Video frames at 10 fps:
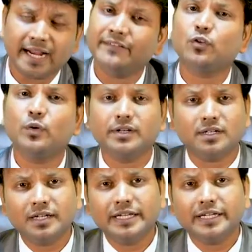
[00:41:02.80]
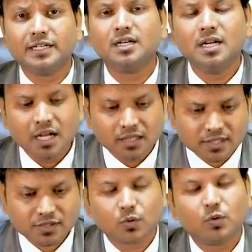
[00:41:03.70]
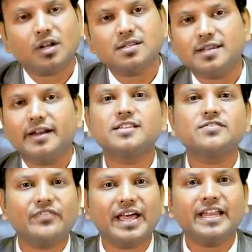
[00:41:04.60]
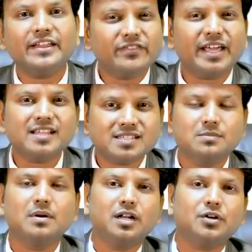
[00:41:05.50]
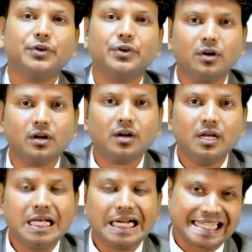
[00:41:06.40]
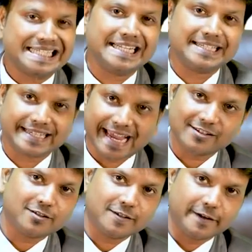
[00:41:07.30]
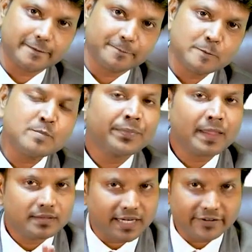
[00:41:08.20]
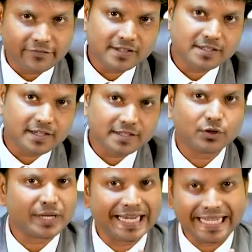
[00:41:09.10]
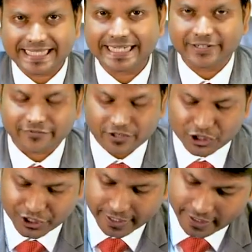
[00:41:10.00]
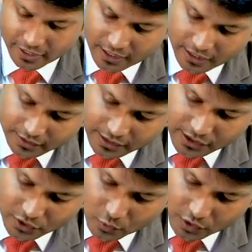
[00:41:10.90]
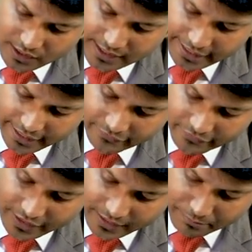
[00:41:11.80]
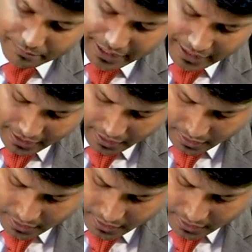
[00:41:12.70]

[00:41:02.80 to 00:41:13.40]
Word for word: I told you earlier, this croton seed is very, very similar to your Ricinus castor seed. The difference is you can easily differentiate. This croton seed will be